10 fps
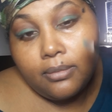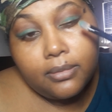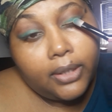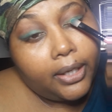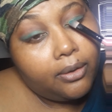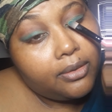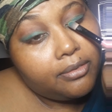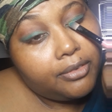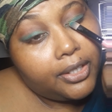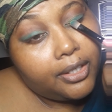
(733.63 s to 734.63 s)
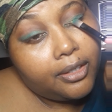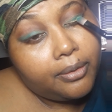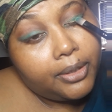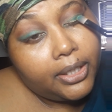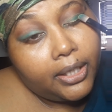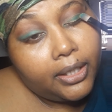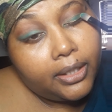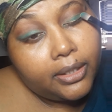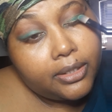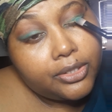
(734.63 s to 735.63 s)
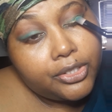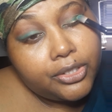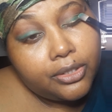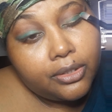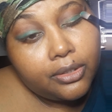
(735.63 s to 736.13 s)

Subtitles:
Like on the very edge.